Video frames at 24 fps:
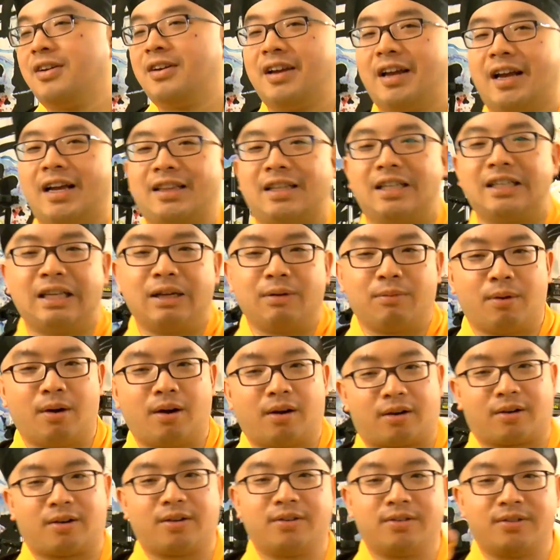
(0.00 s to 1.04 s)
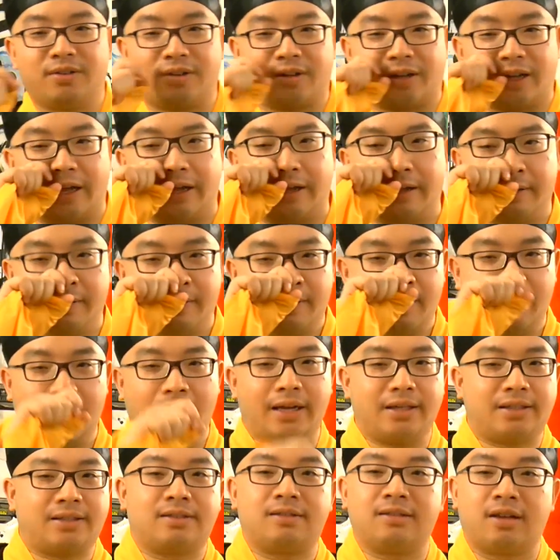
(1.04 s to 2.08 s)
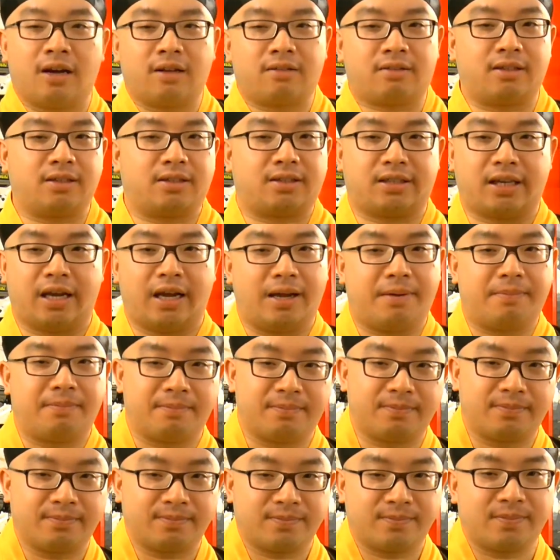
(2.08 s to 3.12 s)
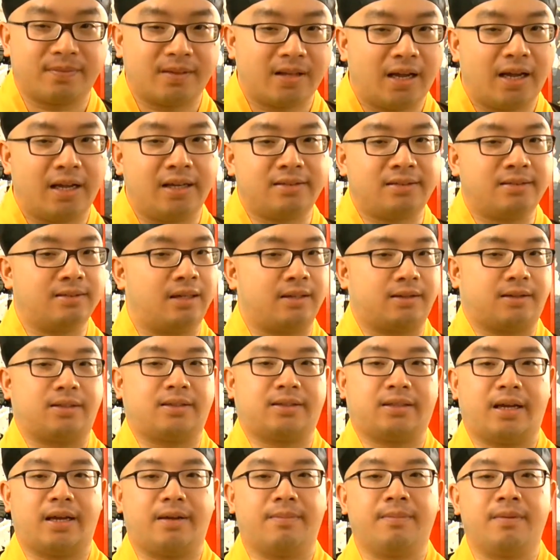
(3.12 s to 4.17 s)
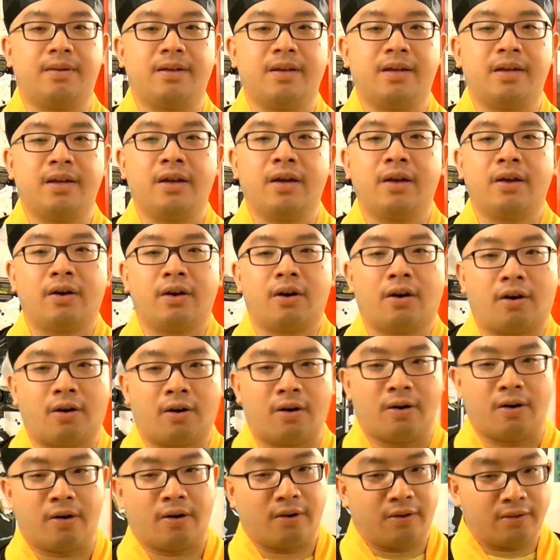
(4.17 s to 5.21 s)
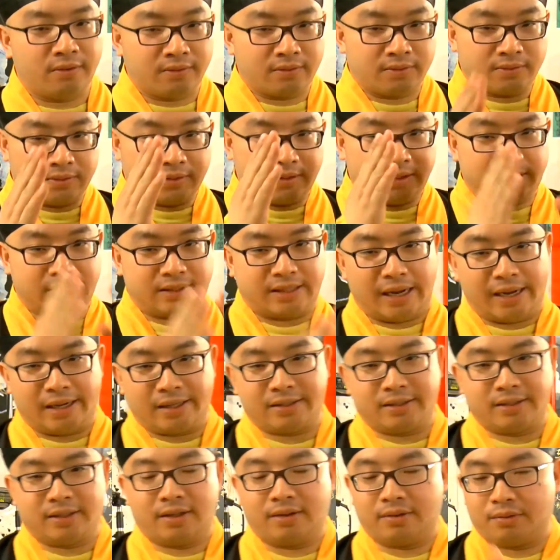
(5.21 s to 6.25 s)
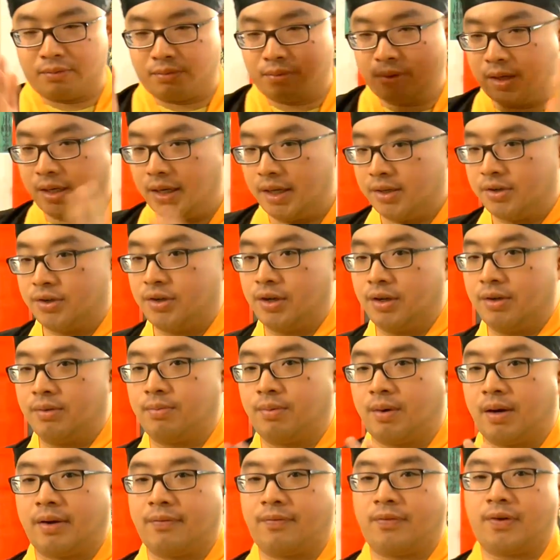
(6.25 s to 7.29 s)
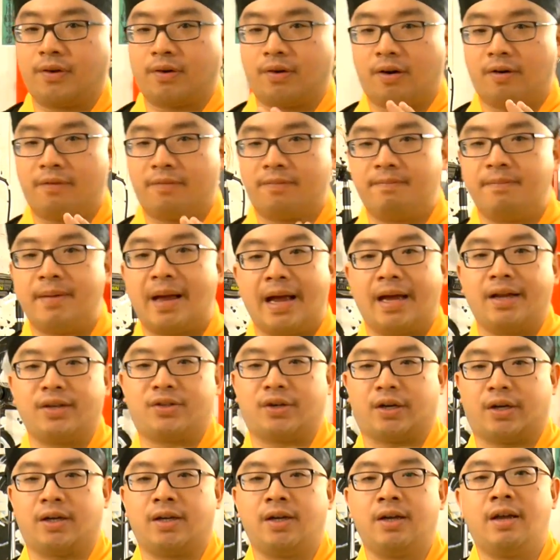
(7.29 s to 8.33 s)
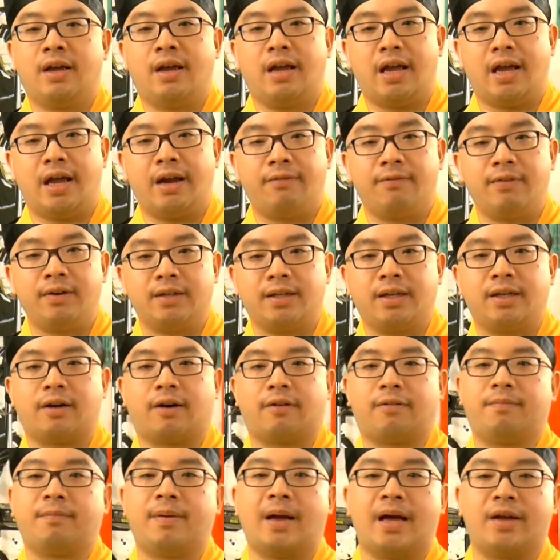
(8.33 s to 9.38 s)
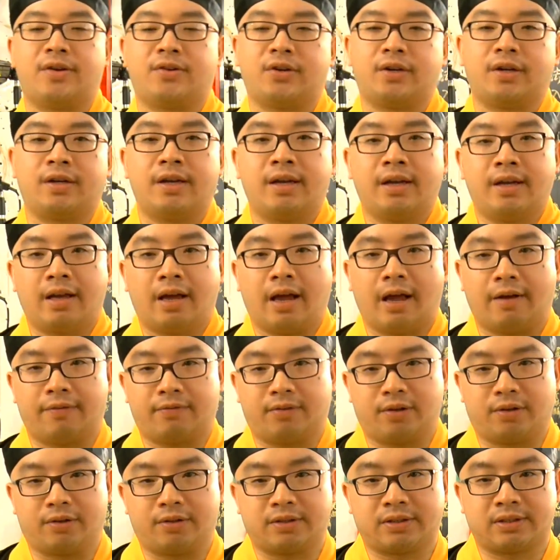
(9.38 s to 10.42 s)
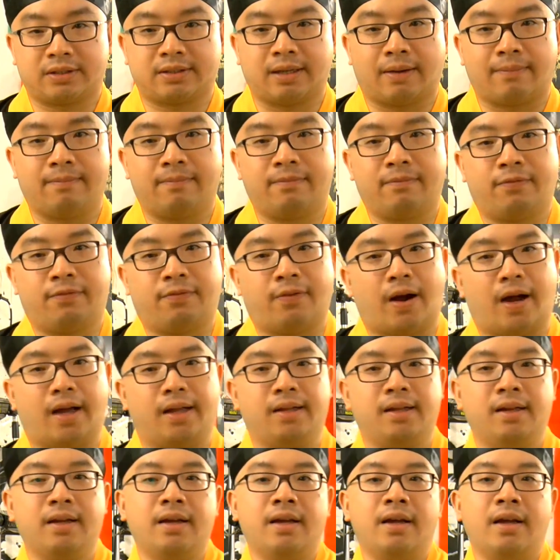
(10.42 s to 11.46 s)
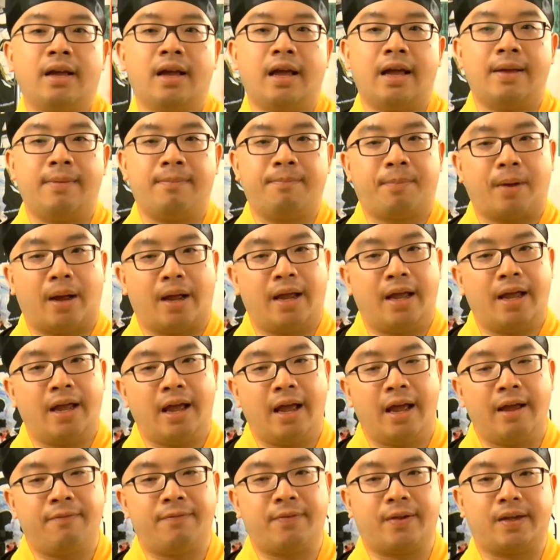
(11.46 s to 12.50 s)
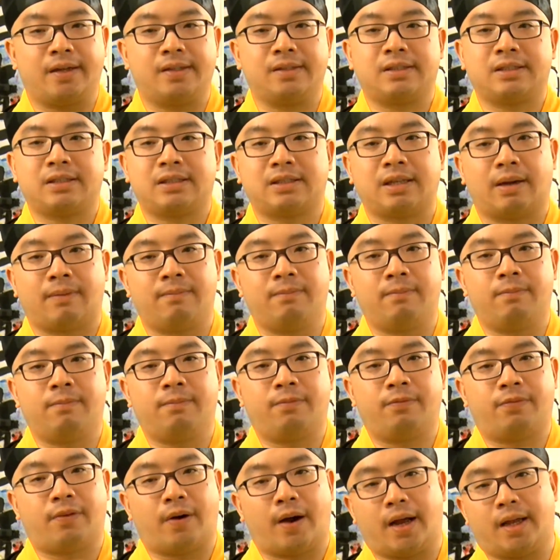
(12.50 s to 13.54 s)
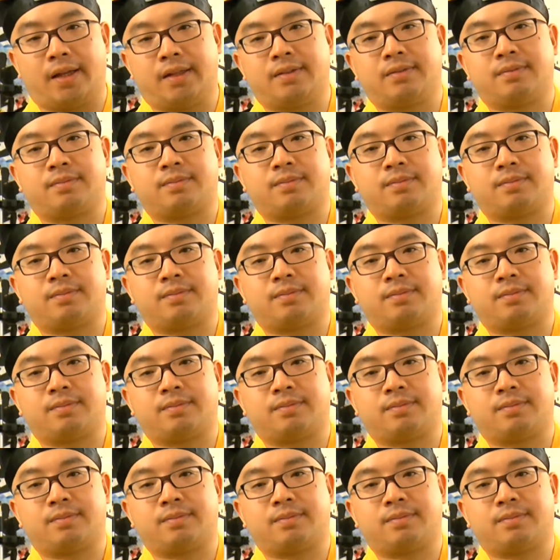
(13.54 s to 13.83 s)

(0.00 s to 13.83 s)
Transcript: it doesn't work, okay? It's not the same. It's not the same. All sect, religion, whatever of magic, everything of magic have their some Faat. And by having some Faat